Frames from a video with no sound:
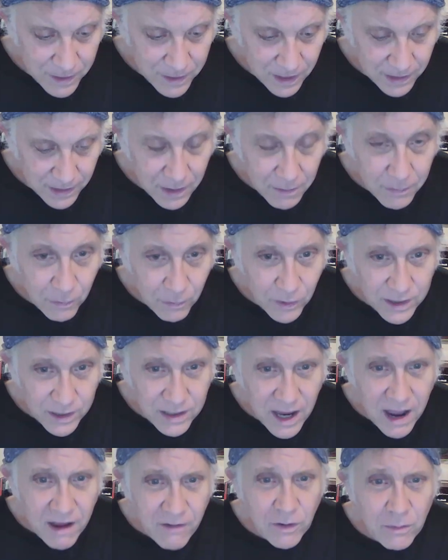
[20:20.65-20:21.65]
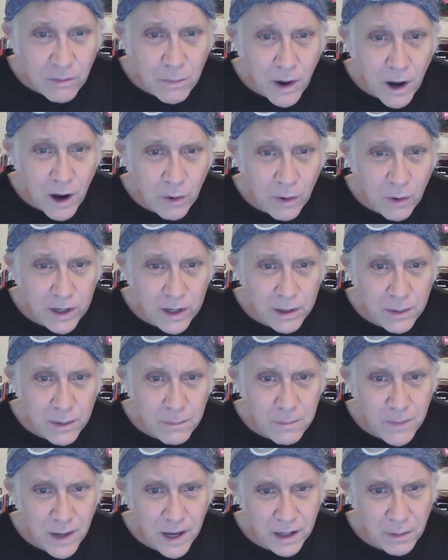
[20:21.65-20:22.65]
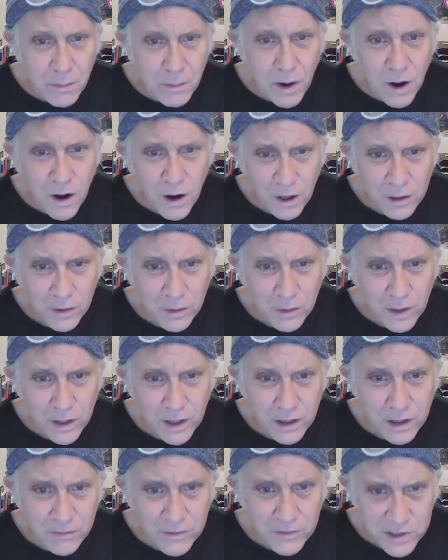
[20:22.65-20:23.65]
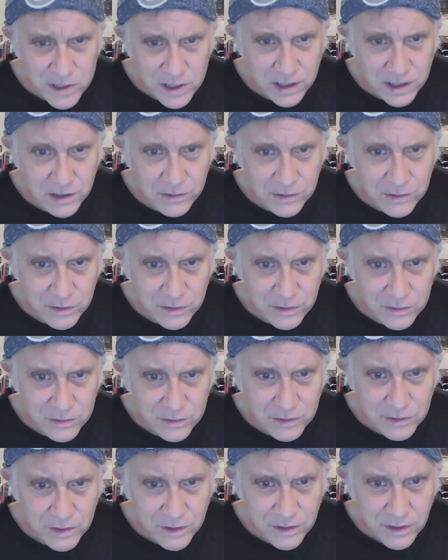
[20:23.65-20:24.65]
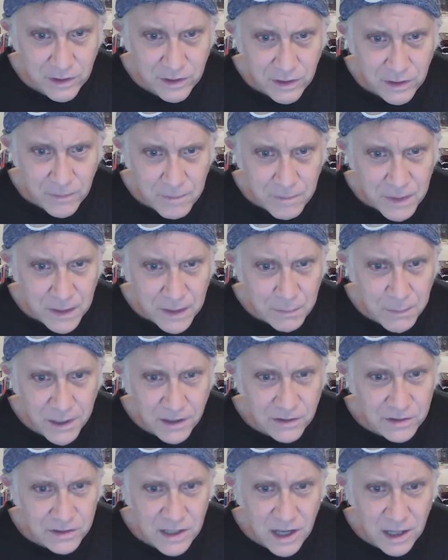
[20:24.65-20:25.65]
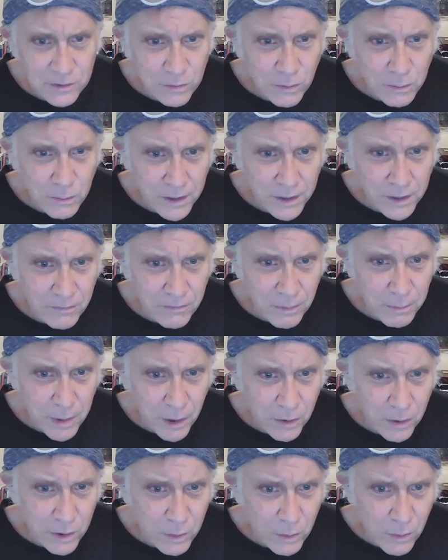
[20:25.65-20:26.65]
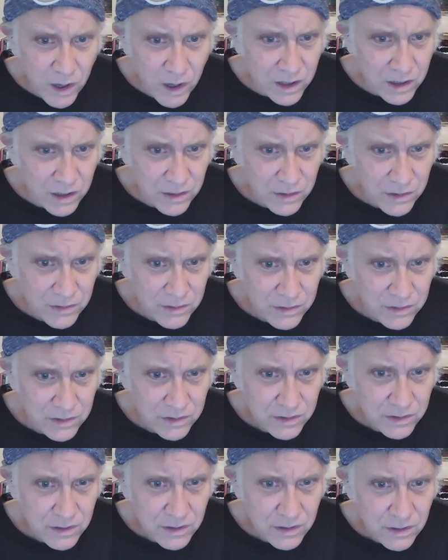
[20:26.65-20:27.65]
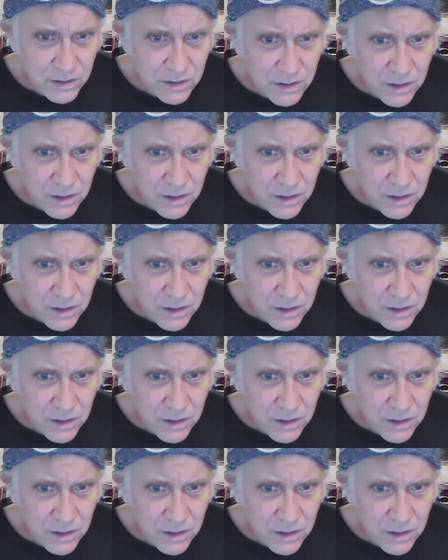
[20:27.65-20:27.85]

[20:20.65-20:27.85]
Look out. I mean, when David Bowie made a mockery of Jesus, it's because that's what David Bowie was.